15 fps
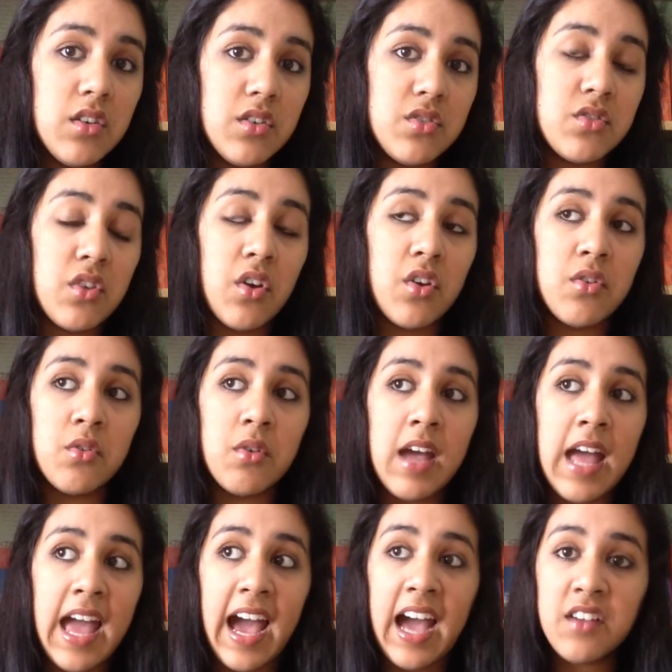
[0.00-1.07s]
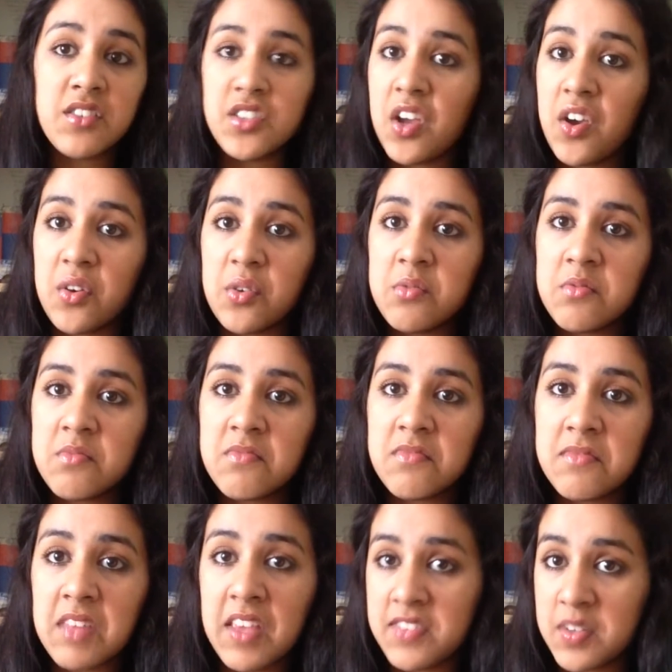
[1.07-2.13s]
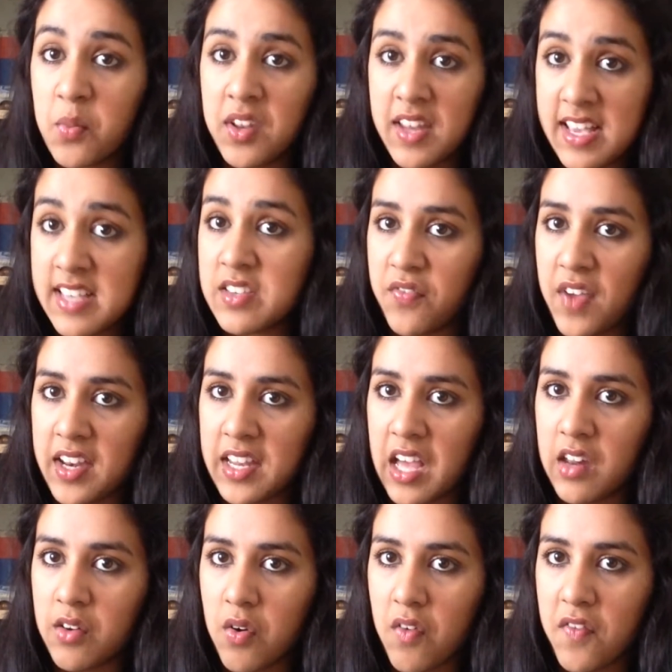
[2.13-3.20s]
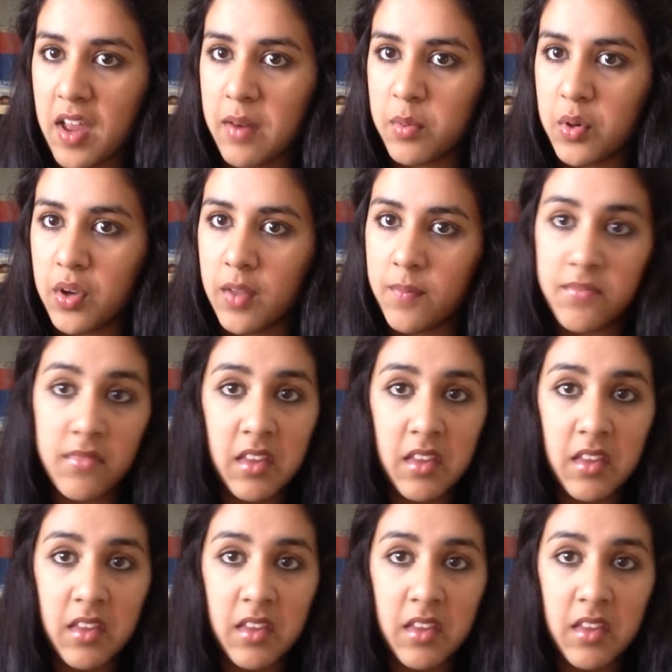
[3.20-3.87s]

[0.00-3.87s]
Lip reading: So how do you know if someone is a fangirl or a fanboy?